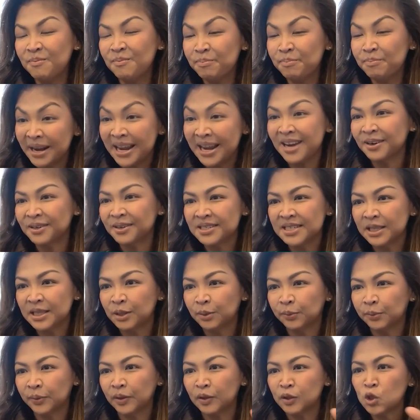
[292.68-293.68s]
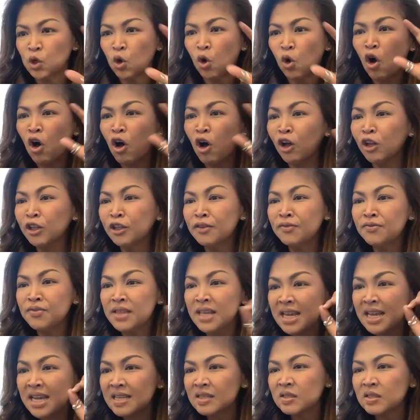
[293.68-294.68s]
players in the world. So all of
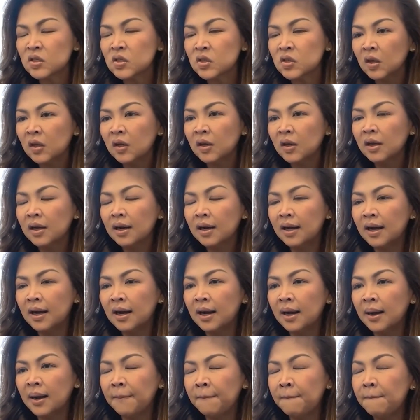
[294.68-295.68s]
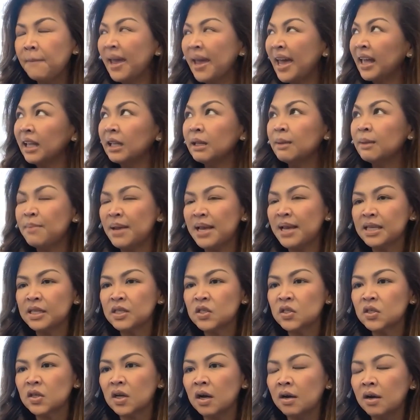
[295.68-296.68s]
these
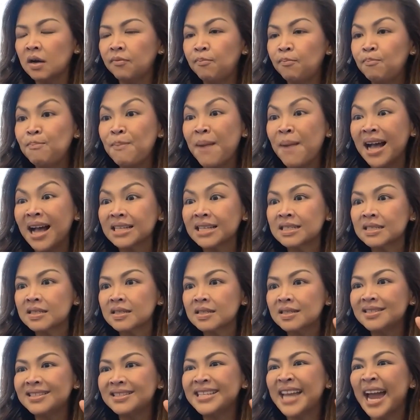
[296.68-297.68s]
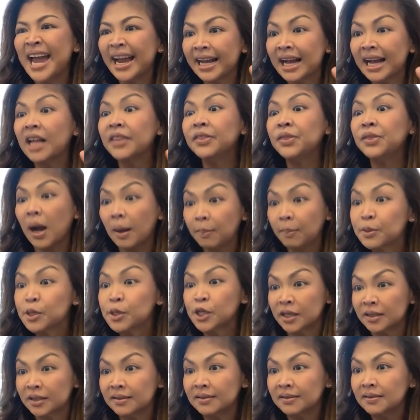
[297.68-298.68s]
elements of mass tech
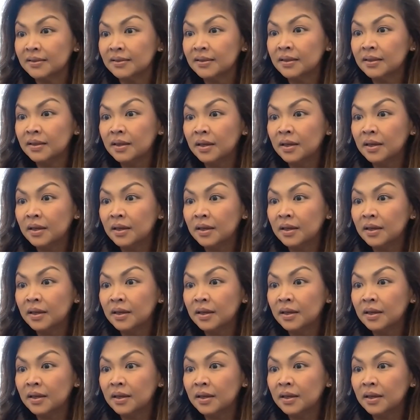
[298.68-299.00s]
adoption